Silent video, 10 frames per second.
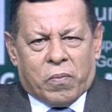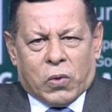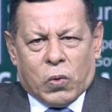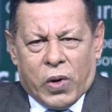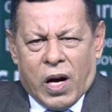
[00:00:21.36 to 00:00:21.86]

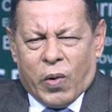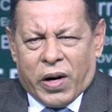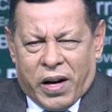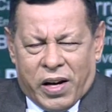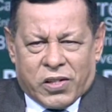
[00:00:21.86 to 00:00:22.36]
Today our
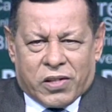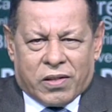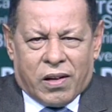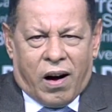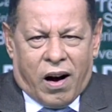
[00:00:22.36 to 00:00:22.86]

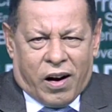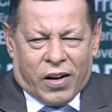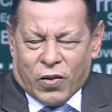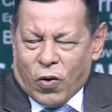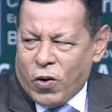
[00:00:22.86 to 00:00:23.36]
guests
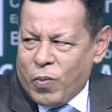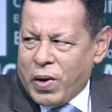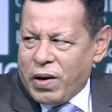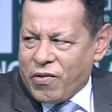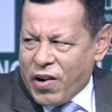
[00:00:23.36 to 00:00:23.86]
are, on
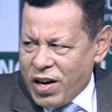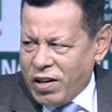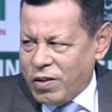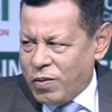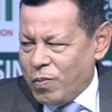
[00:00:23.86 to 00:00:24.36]
my
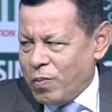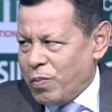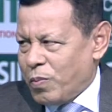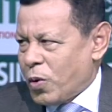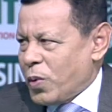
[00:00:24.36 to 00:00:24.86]
right,
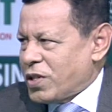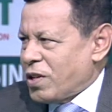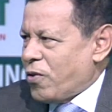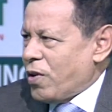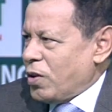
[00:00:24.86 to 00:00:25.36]
Professor Farhad